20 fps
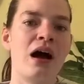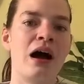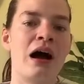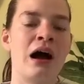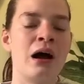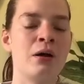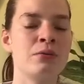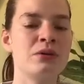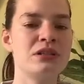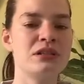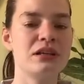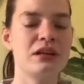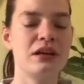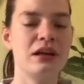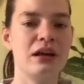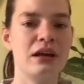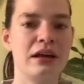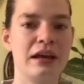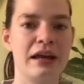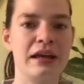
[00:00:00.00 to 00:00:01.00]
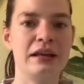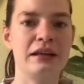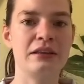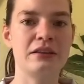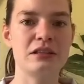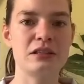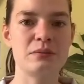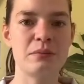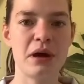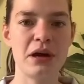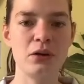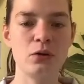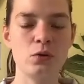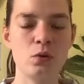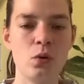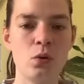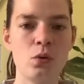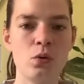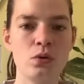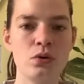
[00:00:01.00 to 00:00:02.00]
I was again in the spinal
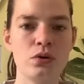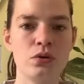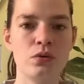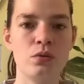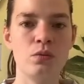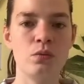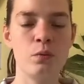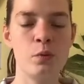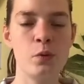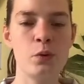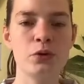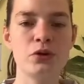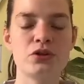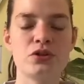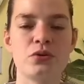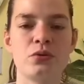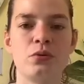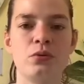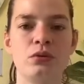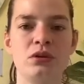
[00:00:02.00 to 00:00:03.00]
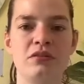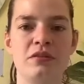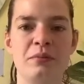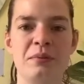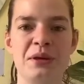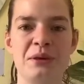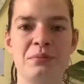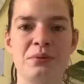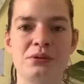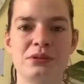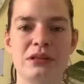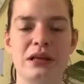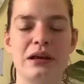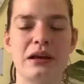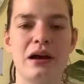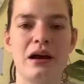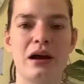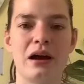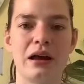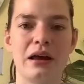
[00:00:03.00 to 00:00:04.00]
cord ward, so all of the people that
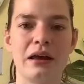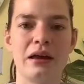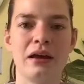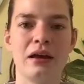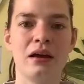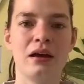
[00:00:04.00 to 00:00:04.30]
I